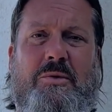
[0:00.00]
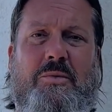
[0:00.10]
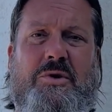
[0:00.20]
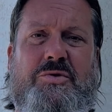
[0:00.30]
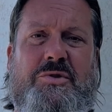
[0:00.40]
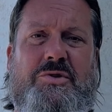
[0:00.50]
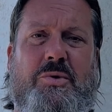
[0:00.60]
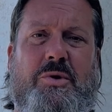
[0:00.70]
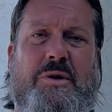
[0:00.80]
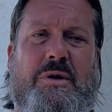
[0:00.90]
which
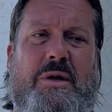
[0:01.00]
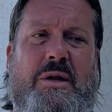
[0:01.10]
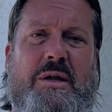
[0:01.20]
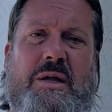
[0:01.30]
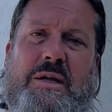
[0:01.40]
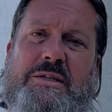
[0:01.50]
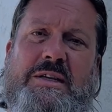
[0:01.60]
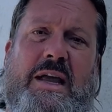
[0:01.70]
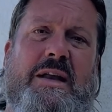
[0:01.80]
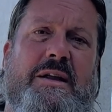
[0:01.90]
resort is
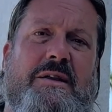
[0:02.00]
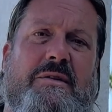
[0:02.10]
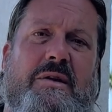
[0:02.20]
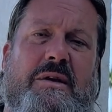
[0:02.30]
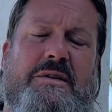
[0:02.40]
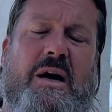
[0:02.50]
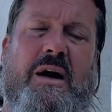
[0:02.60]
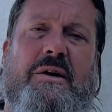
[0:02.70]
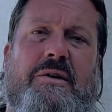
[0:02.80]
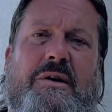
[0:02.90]
dated and
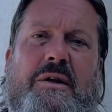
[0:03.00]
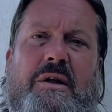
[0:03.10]
tired,